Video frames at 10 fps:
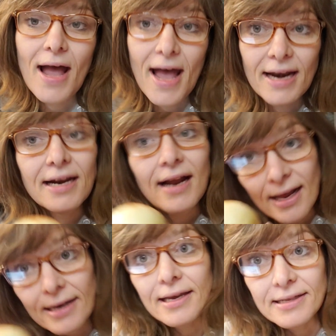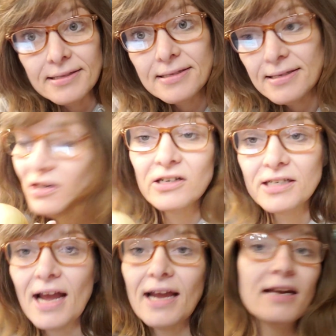adding onions to your
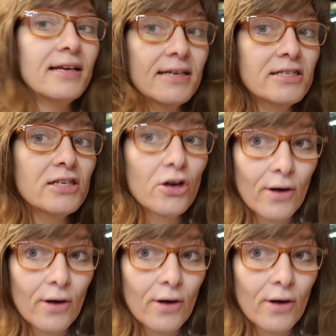diet is a